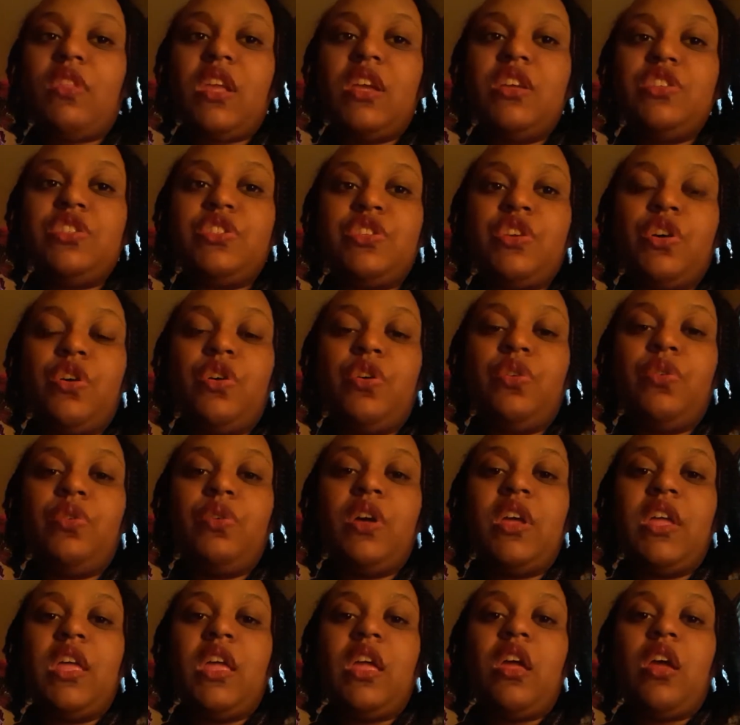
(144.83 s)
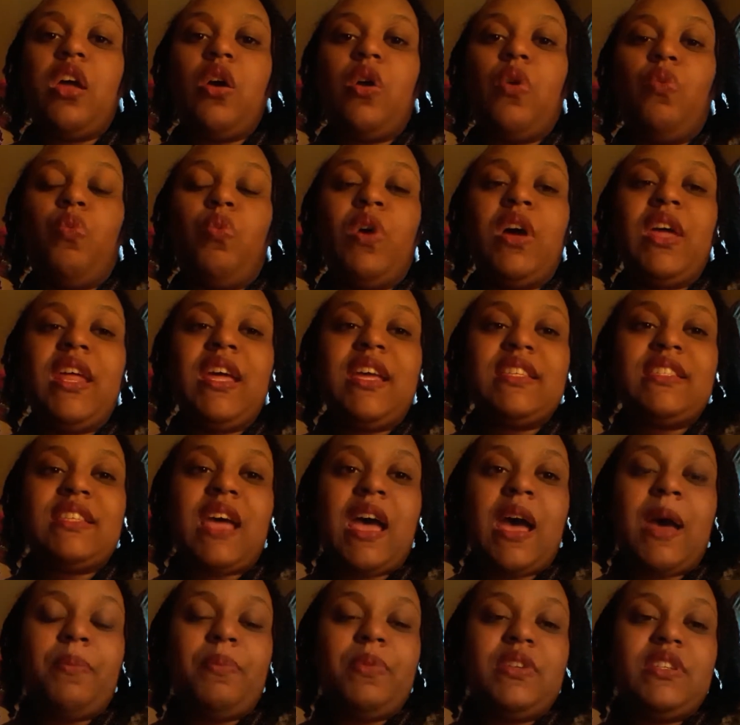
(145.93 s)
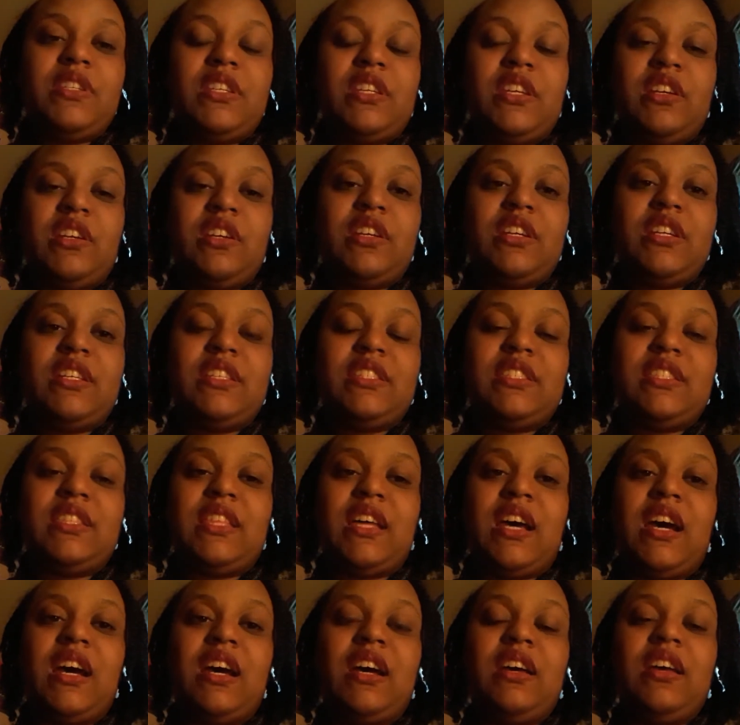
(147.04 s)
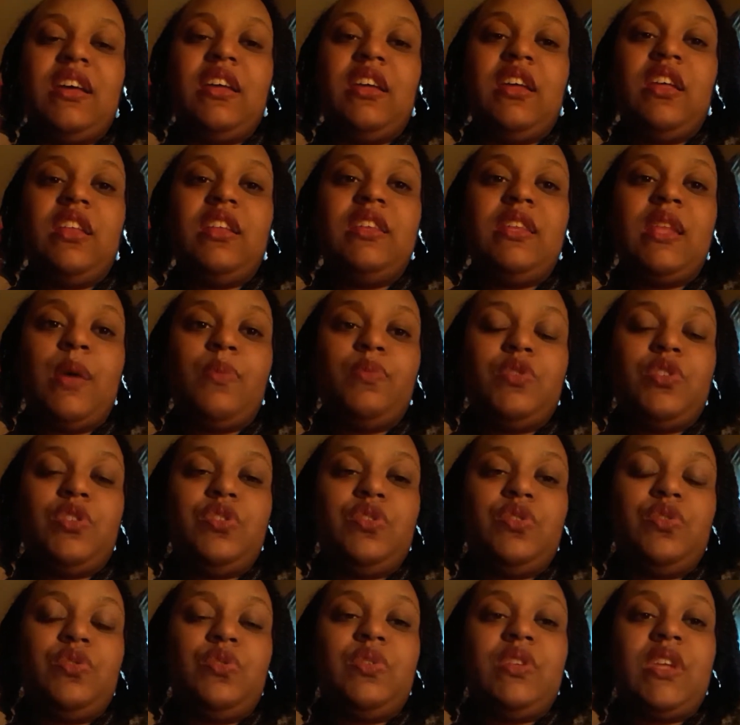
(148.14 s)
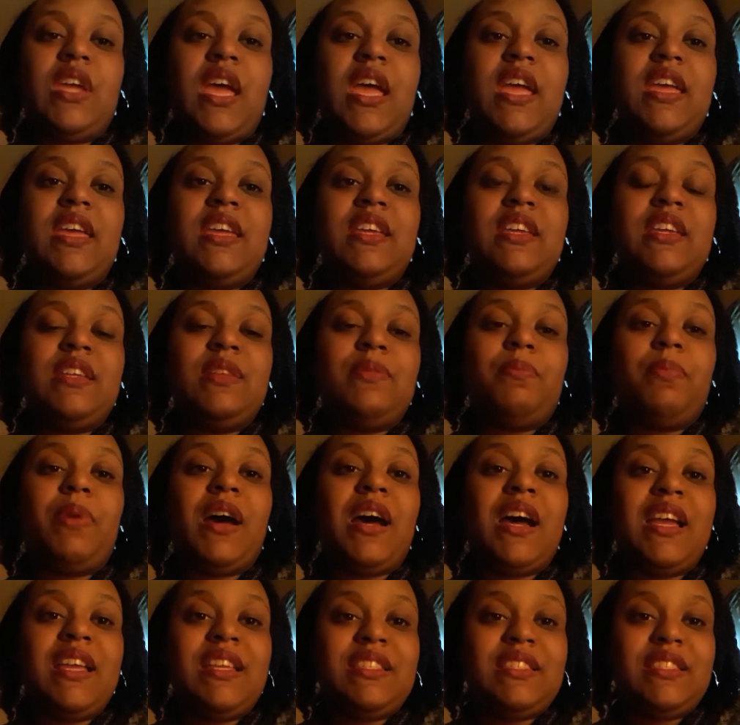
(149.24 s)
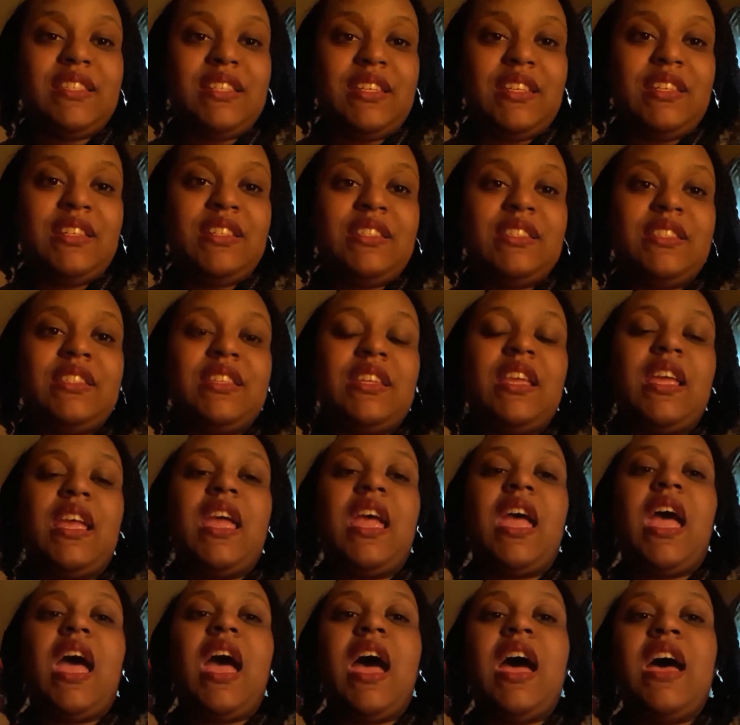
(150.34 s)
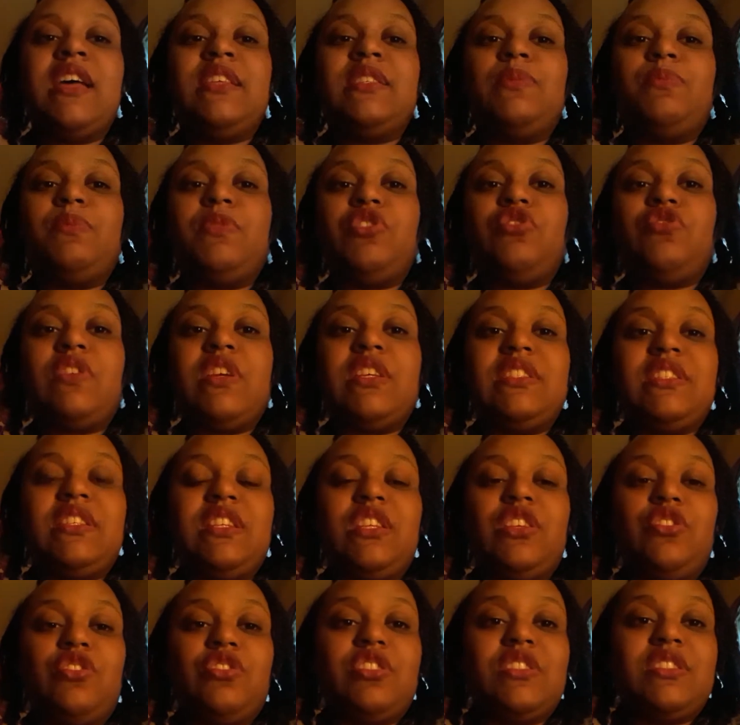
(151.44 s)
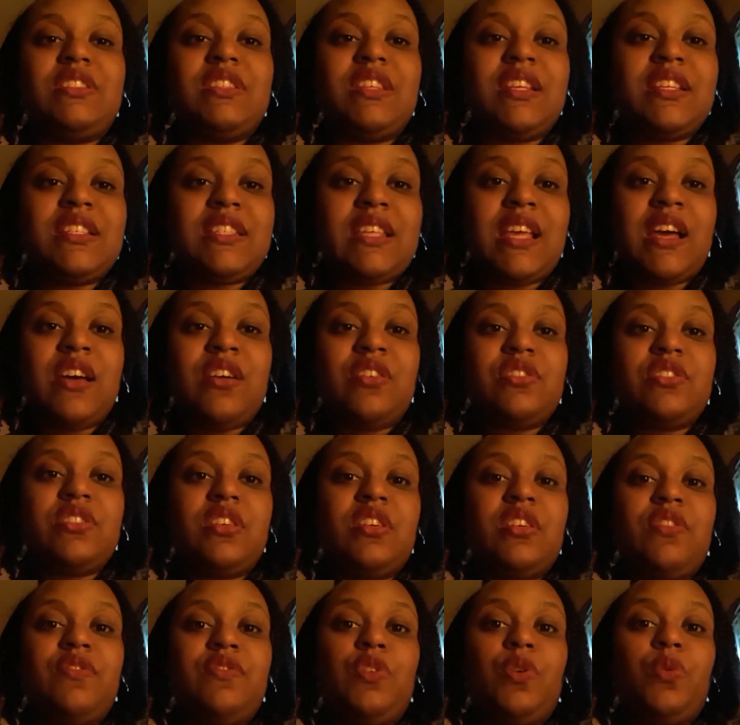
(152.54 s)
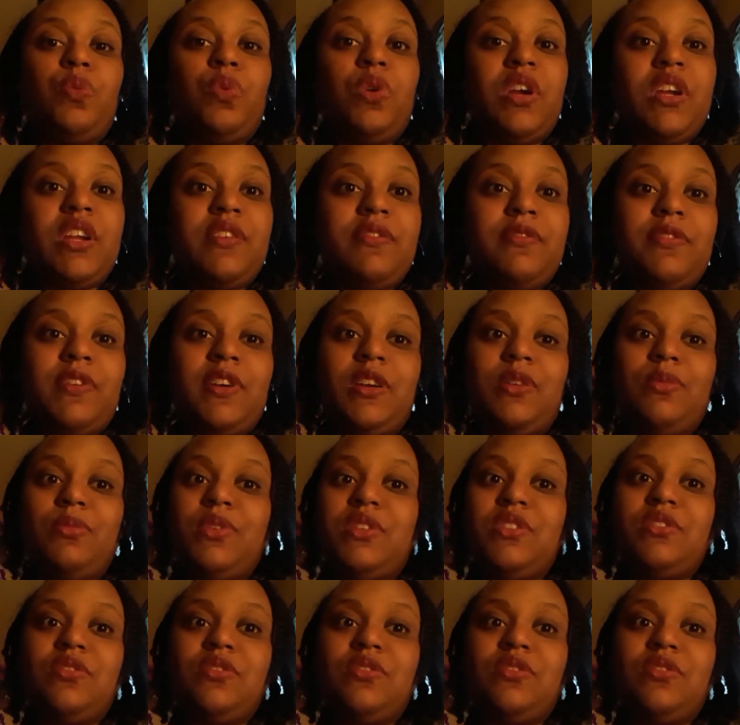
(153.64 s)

So what has happened here is that Neptune in Pisces has been transiting your 6th house of your work environment.